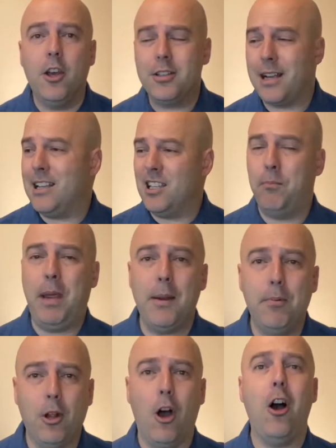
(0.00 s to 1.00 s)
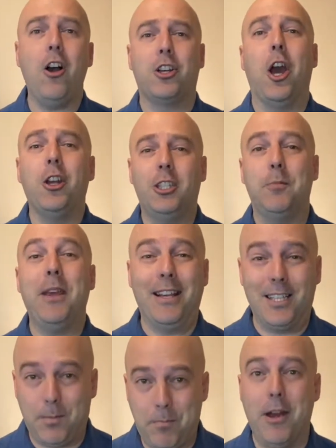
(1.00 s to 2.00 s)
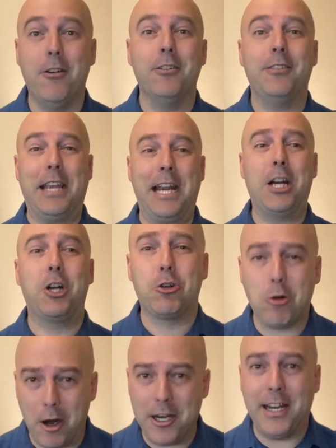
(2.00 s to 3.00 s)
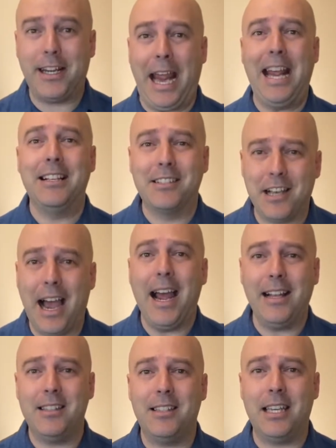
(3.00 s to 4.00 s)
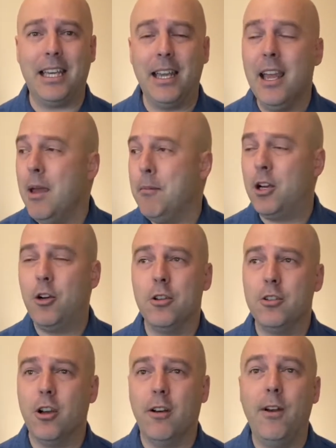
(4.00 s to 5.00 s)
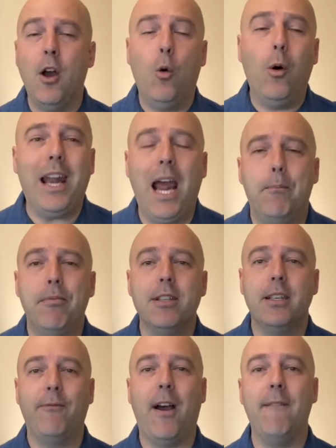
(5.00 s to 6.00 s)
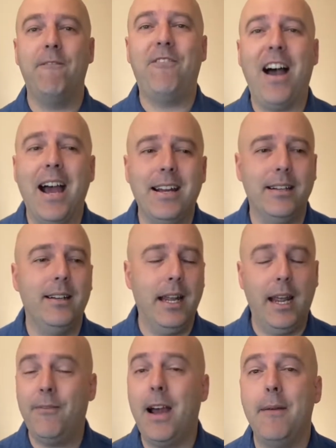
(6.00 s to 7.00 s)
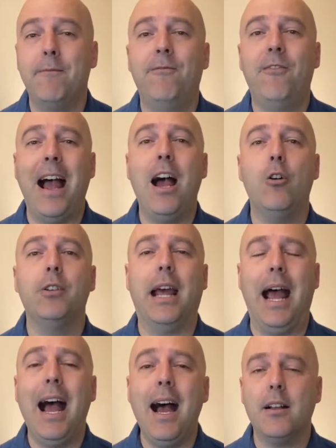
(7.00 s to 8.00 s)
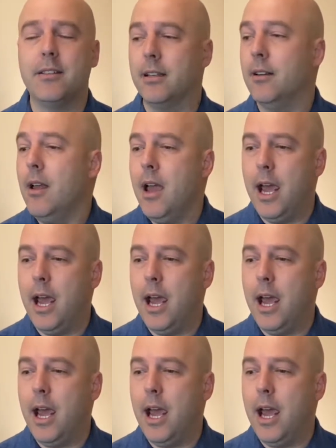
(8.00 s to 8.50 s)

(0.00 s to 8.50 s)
those kinds of people are going to be experiencing chronic anxiety because of what happens if I'm found if I'm found out and,